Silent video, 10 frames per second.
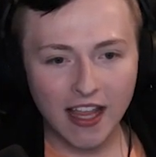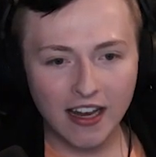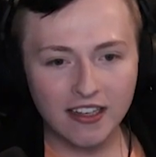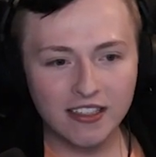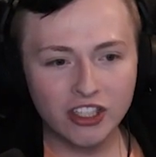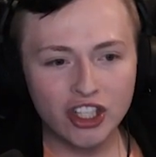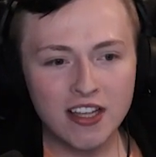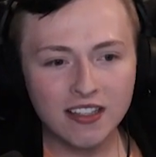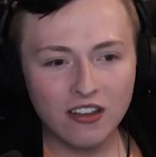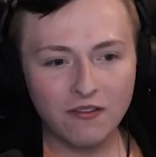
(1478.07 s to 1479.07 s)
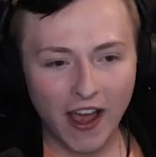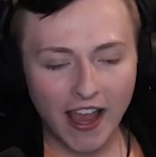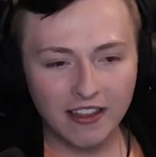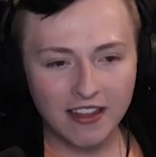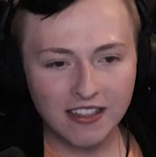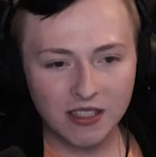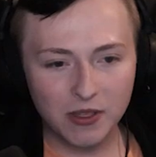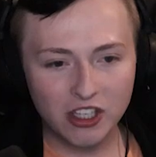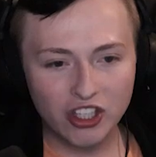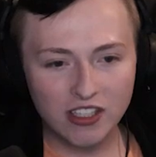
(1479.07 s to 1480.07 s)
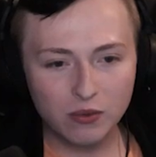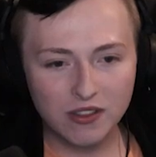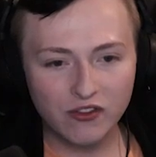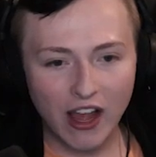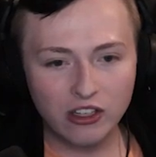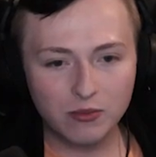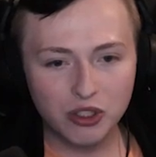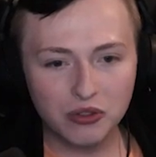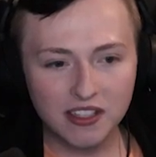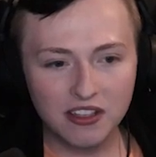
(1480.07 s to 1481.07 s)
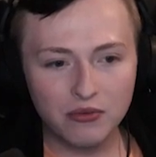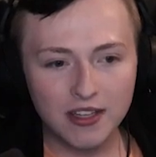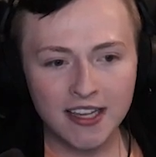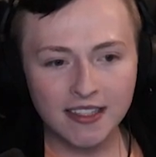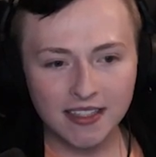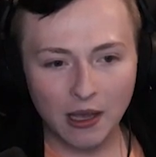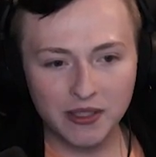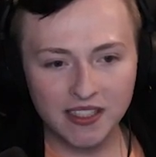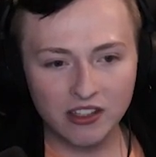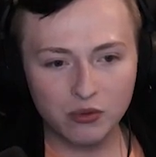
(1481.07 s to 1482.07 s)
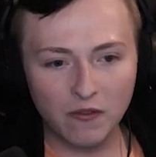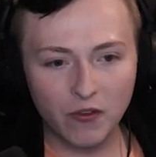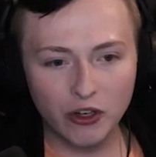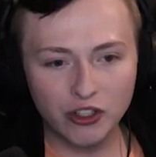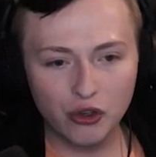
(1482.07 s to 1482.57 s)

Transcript: an indigenous leviathan species was found to produce a unique substance referred